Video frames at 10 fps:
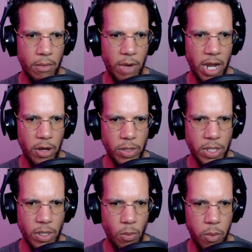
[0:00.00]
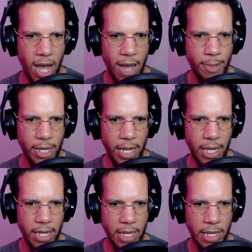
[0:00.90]
Why are you so wobbly?
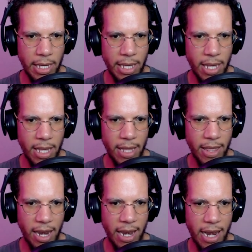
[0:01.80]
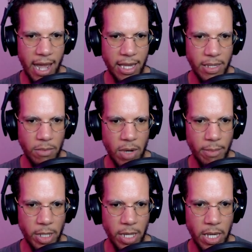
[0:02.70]
That neck is
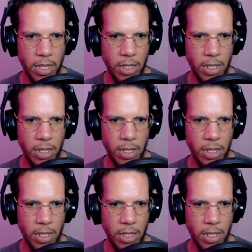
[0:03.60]
wobbly.